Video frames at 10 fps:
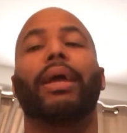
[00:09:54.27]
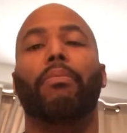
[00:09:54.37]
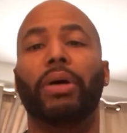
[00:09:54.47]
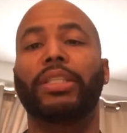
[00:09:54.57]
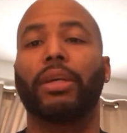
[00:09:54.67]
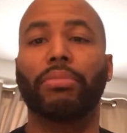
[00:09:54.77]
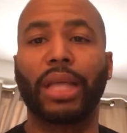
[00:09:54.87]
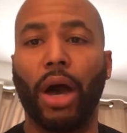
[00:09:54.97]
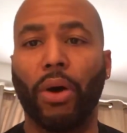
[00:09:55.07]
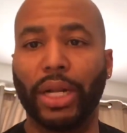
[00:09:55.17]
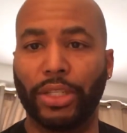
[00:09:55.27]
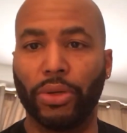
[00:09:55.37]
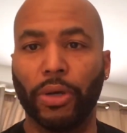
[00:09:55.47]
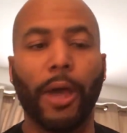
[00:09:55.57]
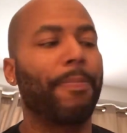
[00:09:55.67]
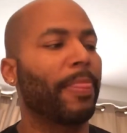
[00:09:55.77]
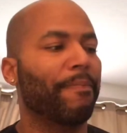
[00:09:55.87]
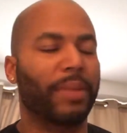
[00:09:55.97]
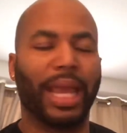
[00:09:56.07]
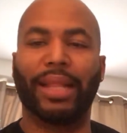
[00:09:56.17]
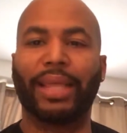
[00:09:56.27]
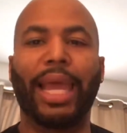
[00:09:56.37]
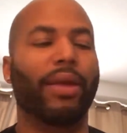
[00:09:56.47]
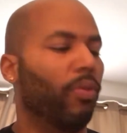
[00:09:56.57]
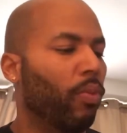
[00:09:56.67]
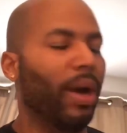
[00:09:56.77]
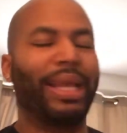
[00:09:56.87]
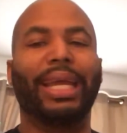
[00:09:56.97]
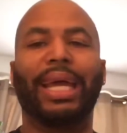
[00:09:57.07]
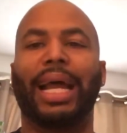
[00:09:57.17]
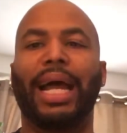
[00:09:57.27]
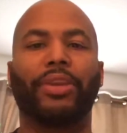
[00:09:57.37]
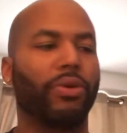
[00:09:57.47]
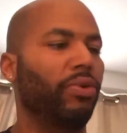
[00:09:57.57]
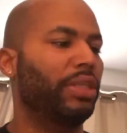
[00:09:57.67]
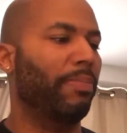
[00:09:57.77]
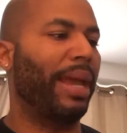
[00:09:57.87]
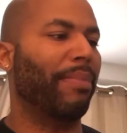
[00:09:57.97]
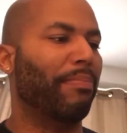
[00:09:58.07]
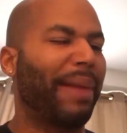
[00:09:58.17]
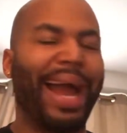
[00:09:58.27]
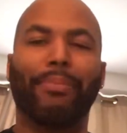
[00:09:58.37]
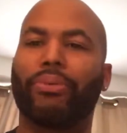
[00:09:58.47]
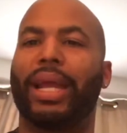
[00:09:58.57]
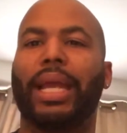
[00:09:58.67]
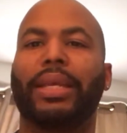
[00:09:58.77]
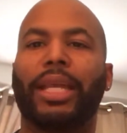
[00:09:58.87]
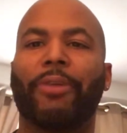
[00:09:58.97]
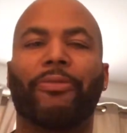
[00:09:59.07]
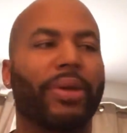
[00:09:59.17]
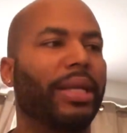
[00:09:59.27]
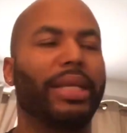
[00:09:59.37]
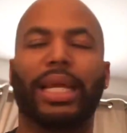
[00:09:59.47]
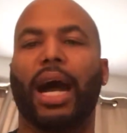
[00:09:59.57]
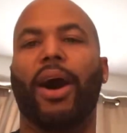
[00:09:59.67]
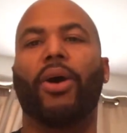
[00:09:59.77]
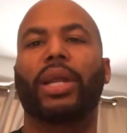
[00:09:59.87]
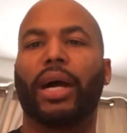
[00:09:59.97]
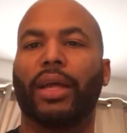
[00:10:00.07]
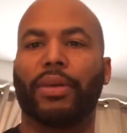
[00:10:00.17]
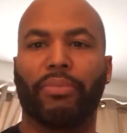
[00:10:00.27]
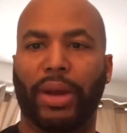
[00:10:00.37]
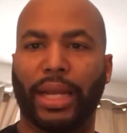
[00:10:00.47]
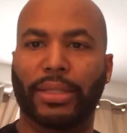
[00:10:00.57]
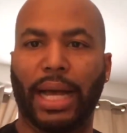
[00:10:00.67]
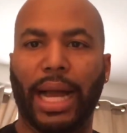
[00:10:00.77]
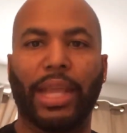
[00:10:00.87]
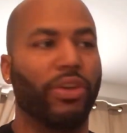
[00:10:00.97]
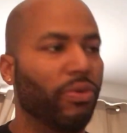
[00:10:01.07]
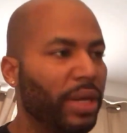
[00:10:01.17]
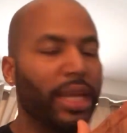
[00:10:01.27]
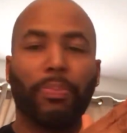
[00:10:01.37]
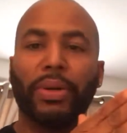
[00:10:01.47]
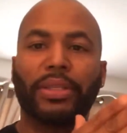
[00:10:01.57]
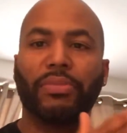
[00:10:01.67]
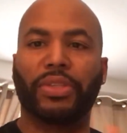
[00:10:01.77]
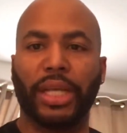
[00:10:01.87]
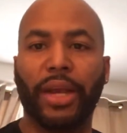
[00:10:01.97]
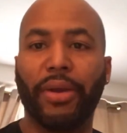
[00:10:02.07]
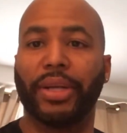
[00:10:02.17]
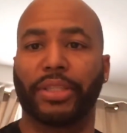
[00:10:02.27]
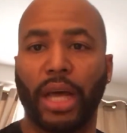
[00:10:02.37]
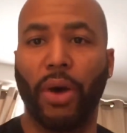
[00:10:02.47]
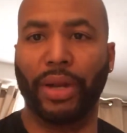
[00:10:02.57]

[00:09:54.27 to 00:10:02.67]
Put some thought into it and think, what can I do to make my brand different than all the other brands? All right, you need to put some serious thought